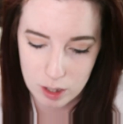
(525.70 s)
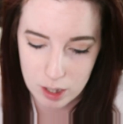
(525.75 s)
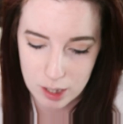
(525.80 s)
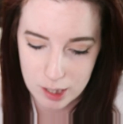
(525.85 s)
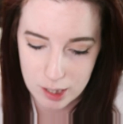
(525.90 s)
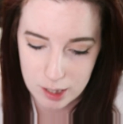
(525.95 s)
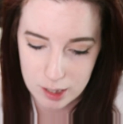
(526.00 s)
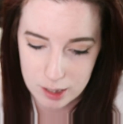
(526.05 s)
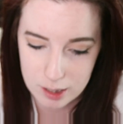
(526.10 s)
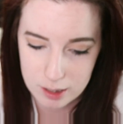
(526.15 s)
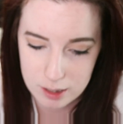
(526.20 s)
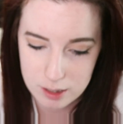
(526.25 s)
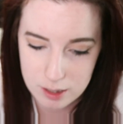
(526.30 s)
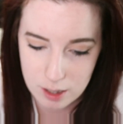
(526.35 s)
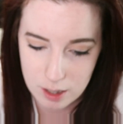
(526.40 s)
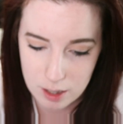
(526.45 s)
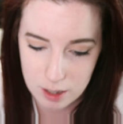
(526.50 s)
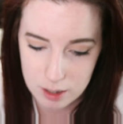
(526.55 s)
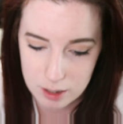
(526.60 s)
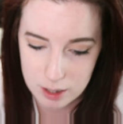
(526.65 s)
and
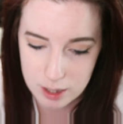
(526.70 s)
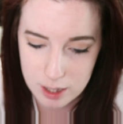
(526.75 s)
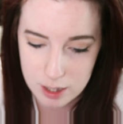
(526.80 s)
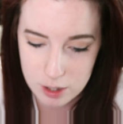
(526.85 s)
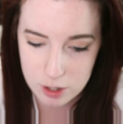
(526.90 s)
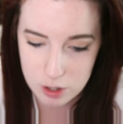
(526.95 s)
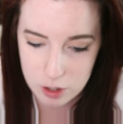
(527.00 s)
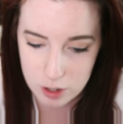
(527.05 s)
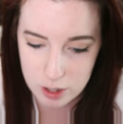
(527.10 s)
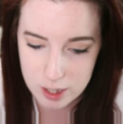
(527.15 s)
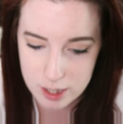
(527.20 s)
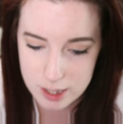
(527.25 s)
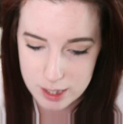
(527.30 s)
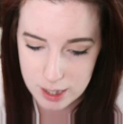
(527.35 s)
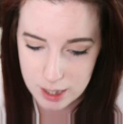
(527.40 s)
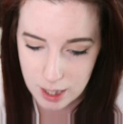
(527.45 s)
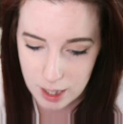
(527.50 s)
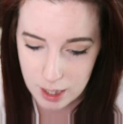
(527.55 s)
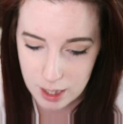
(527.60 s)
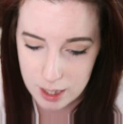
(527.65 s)
he started
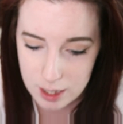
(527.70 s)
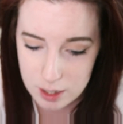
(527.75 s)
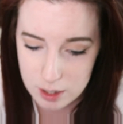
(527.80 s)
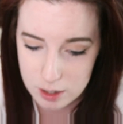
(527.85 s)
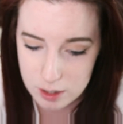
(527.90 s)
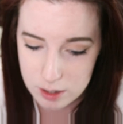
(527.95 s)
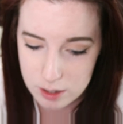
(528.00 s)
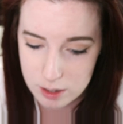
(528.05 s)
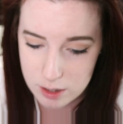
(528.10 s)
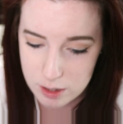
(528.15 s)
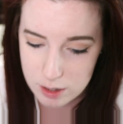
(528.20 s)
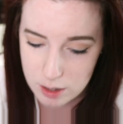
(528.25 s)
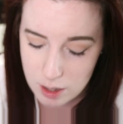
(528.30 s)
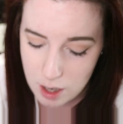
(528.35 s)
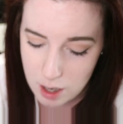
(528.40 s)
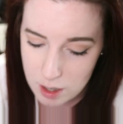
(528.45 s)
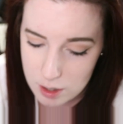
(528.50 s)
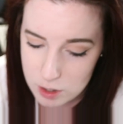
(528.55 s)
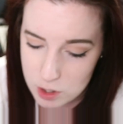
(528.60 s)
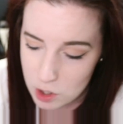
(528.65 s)
singing his
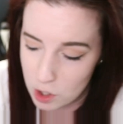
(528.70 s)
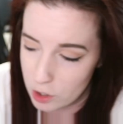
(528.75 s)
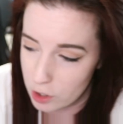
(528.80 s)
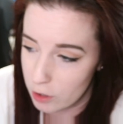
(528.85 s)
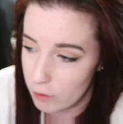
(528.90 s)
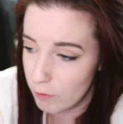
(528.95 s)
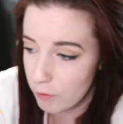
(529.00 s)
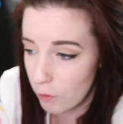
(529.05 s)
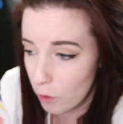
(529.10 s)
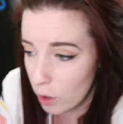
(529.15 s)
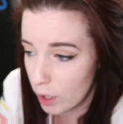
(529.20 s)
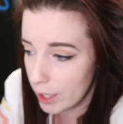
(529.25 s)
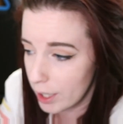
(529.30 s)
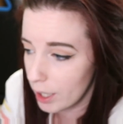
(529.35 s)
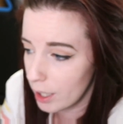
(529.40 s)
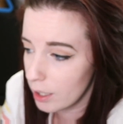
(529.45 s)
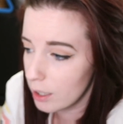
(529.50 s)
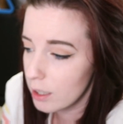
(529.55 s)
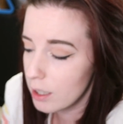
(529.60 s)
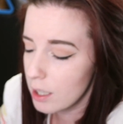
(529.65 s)
song
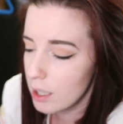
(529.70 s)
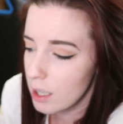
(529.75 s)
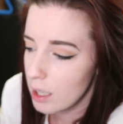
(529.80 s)
Euphoria.